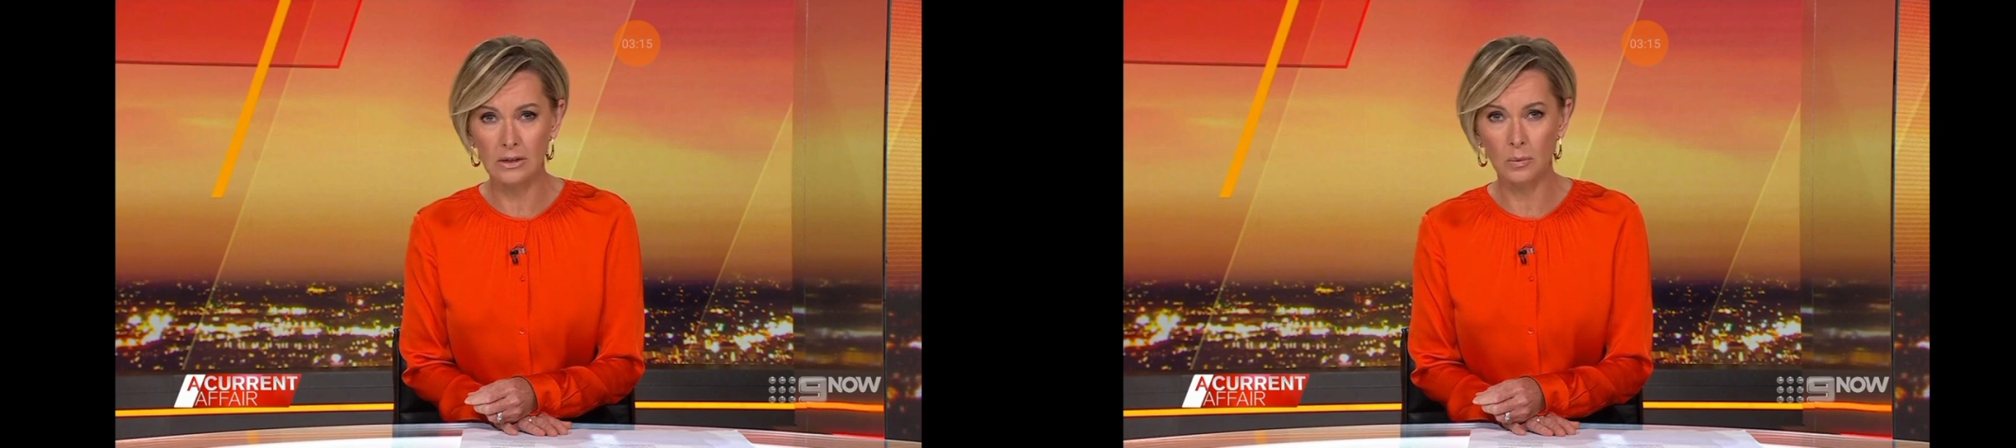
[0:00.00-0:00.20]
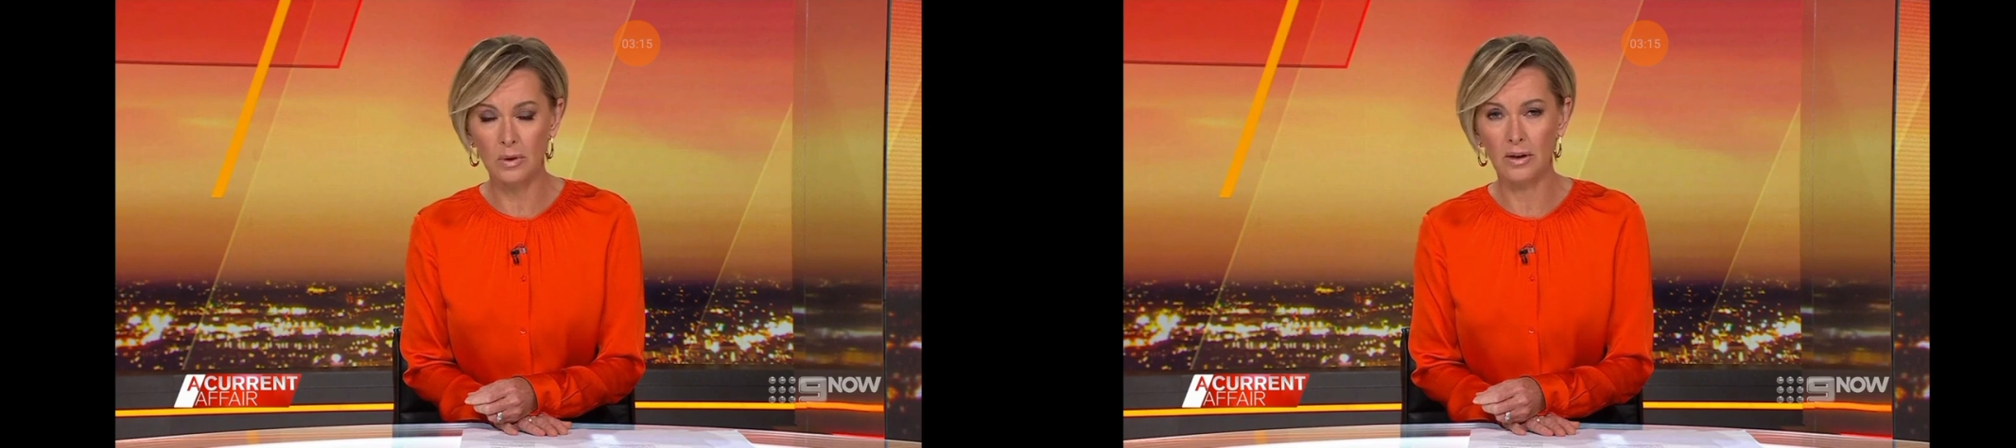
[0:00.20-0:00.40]

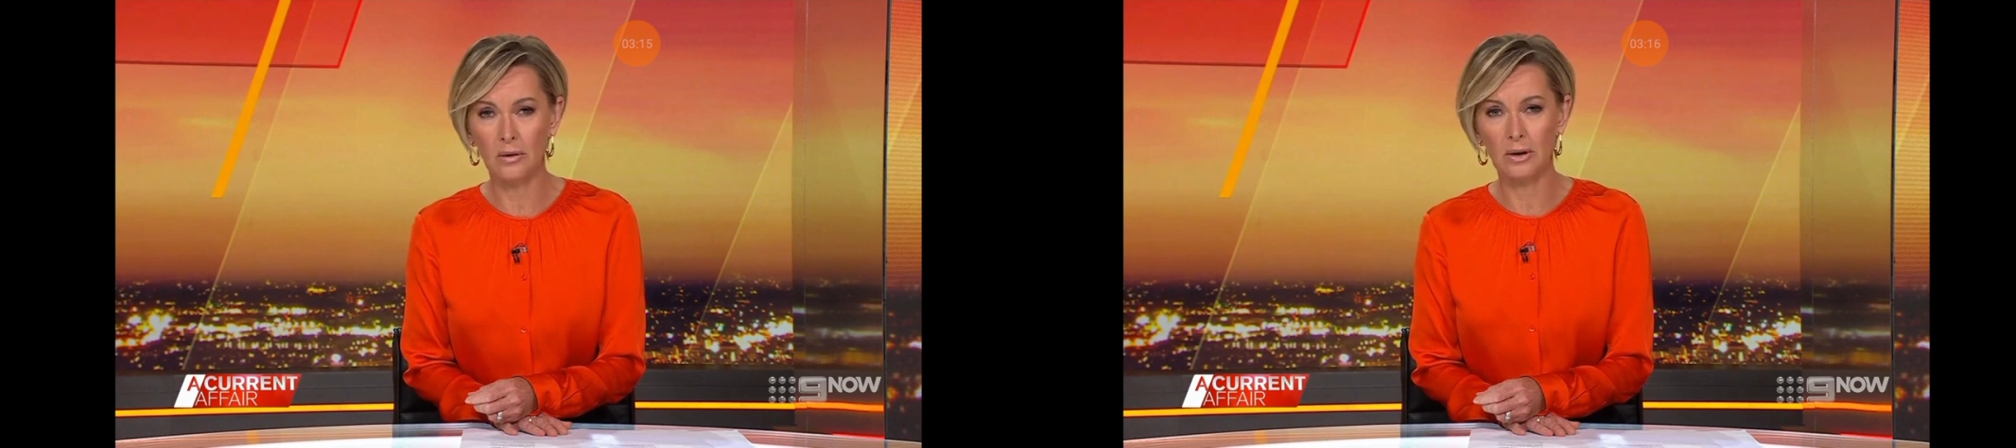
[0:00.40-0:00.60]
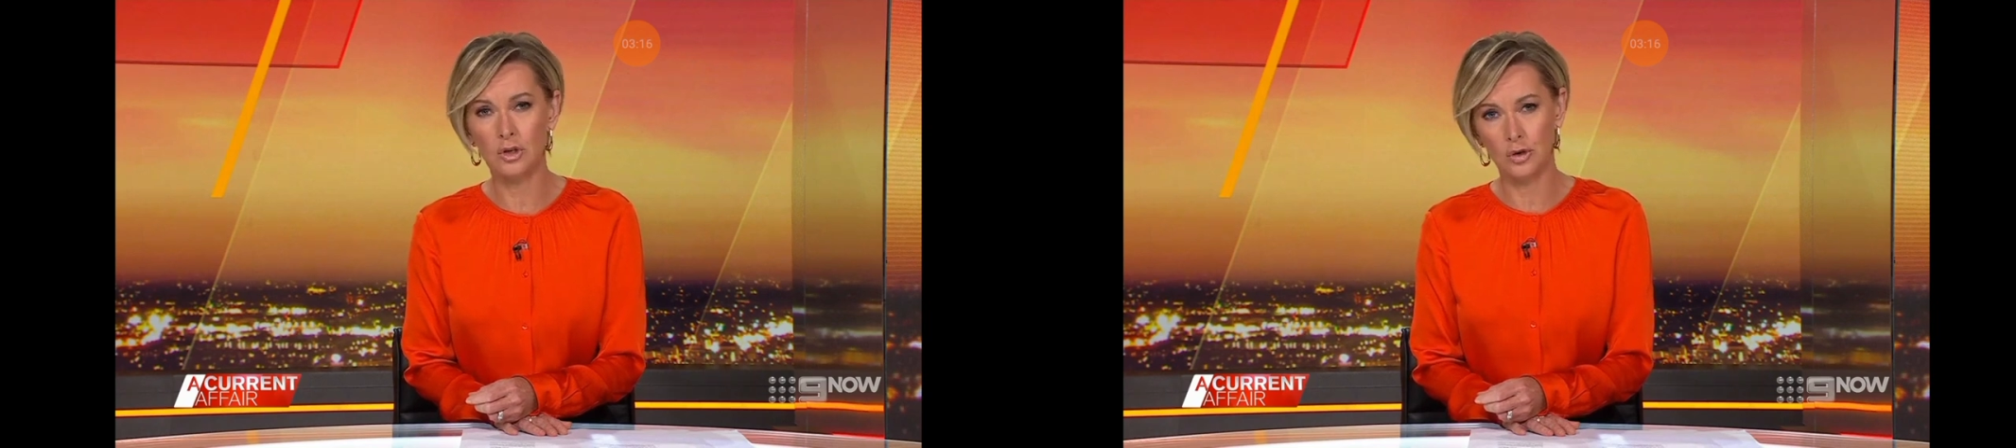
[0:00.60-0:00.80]
with their
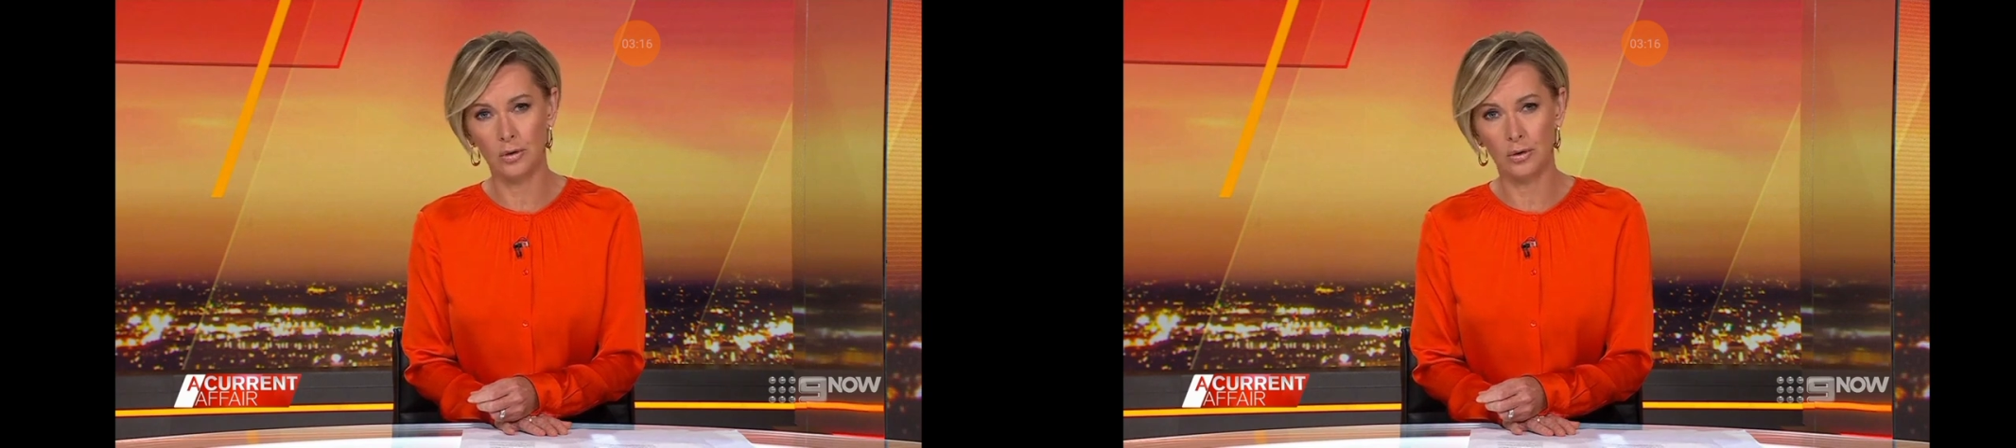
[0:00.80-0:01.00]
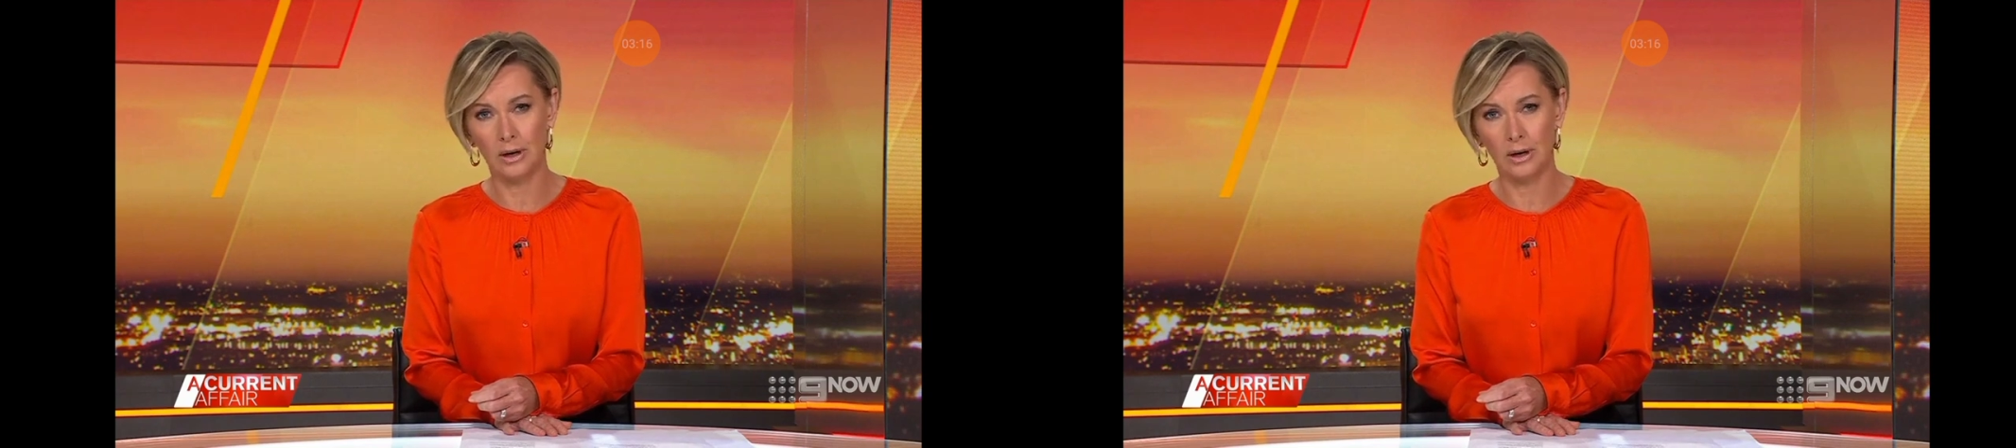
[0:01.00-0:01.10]
insurer.